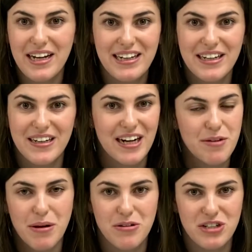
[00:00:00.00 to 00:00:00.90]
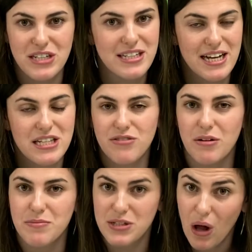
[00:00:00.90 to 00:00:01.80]
hear about Jesus
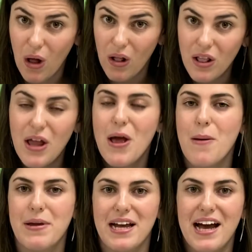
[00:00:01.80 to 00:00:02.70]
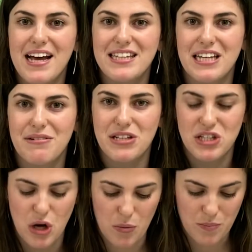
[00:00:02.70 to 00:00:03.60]
from Saul because he
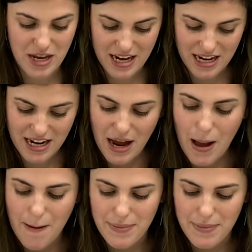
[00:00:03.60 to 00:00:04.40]
was so mean.